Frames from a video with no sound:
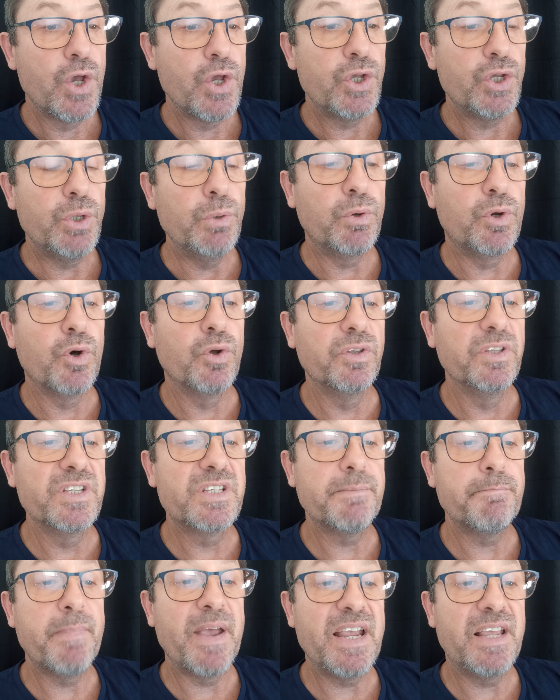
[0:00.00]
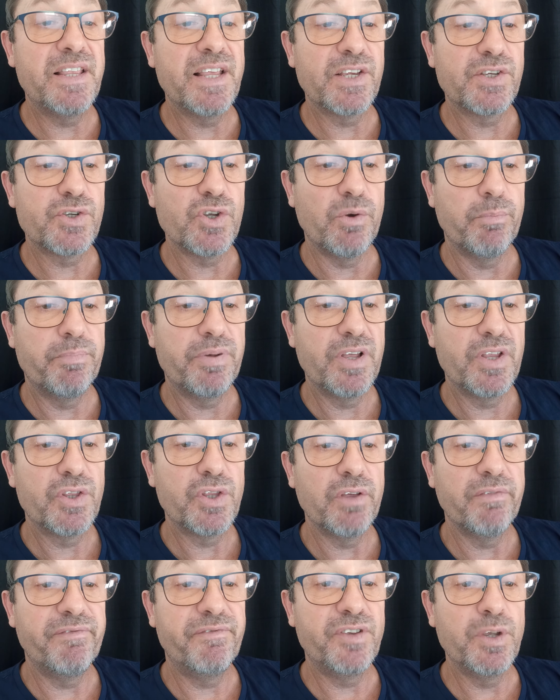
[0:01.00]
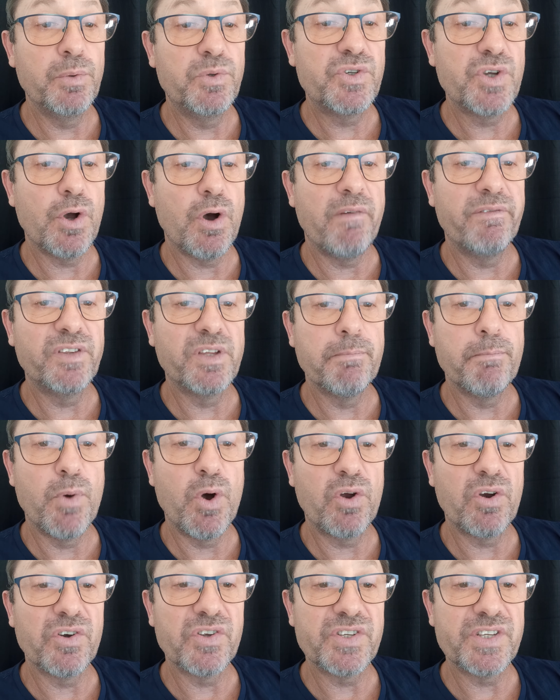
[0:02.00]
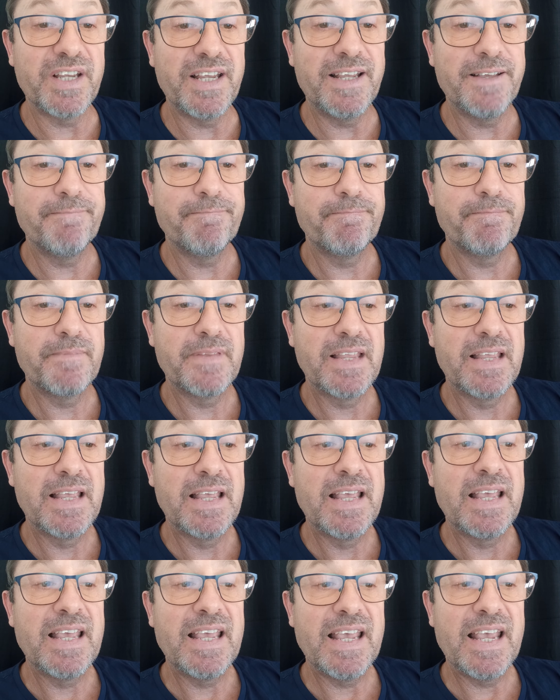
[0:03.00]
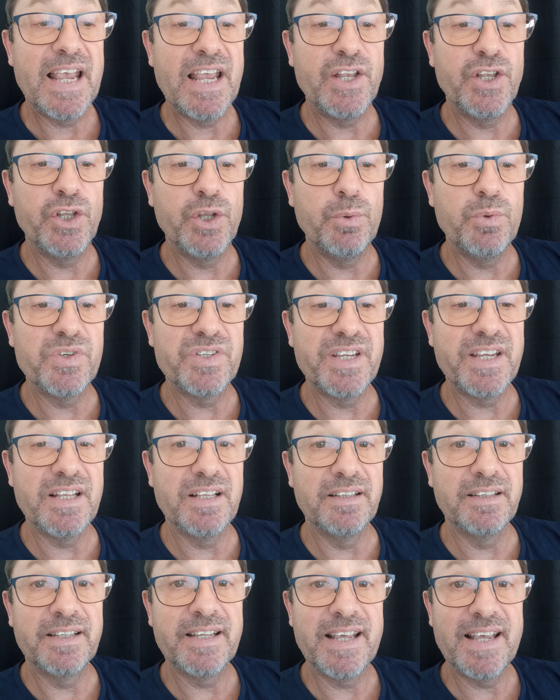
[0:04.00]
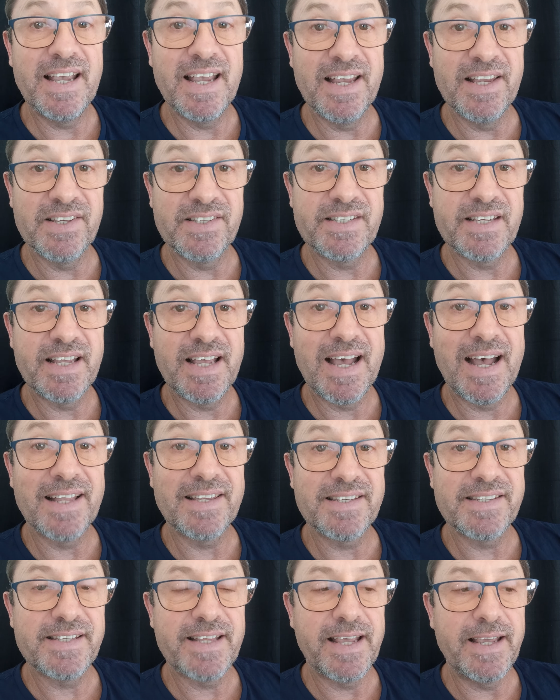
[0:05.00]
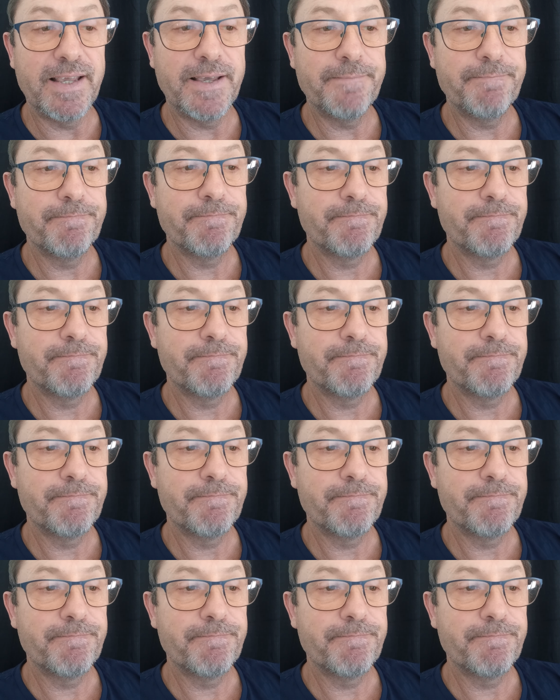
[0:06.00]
You couldn't make this up. The future of democracy in New Zealand is at stake.